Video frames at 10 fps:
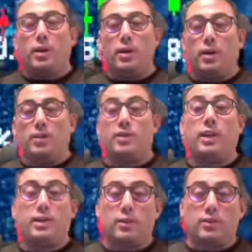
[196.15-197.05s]
uh,
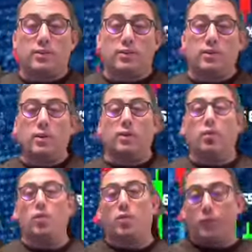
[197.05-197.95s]
signals
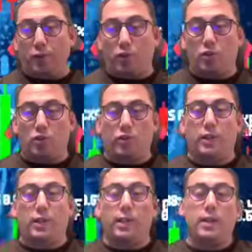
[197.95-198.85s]
for future
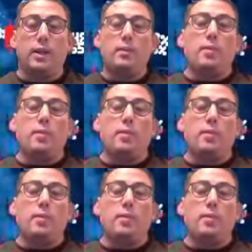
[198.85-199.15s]
trading.